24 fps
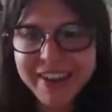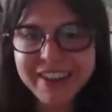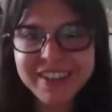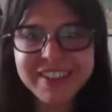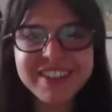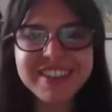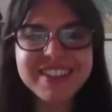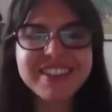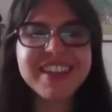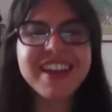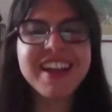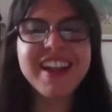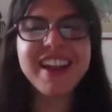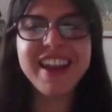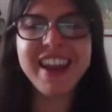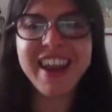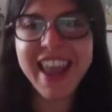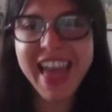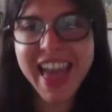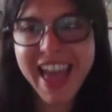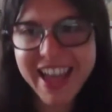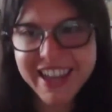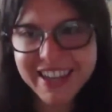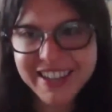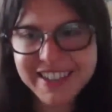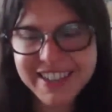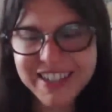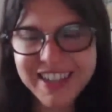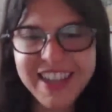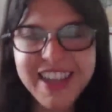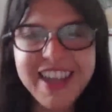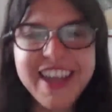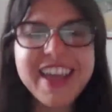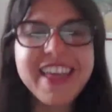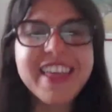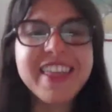metals, lead,
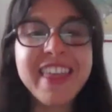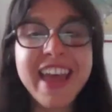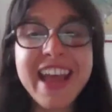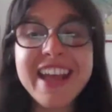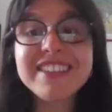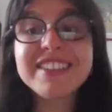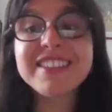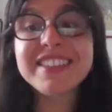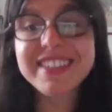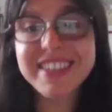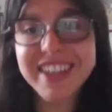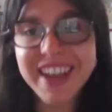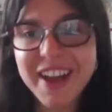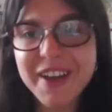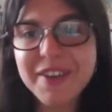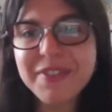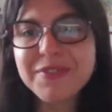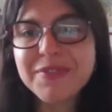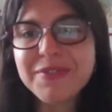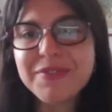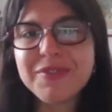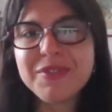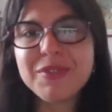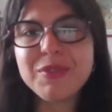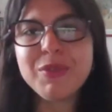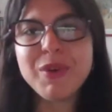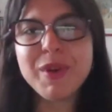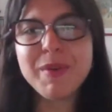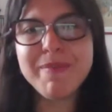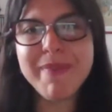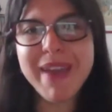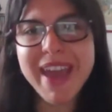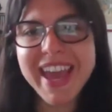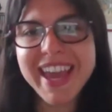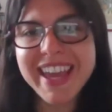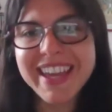that stuff
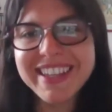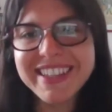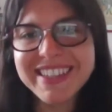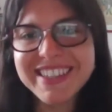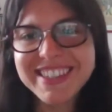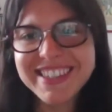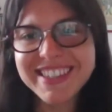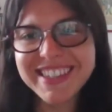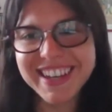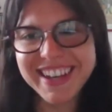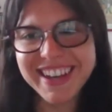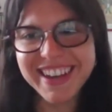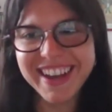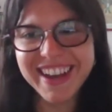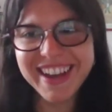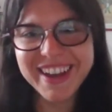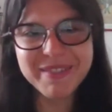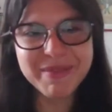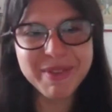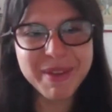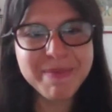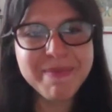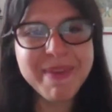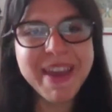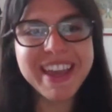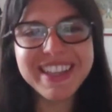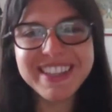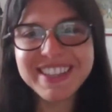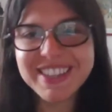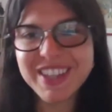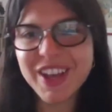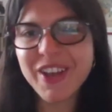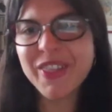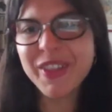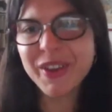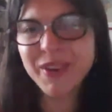remains
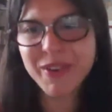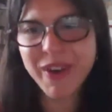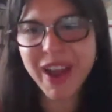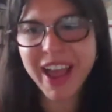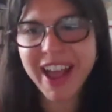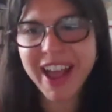on the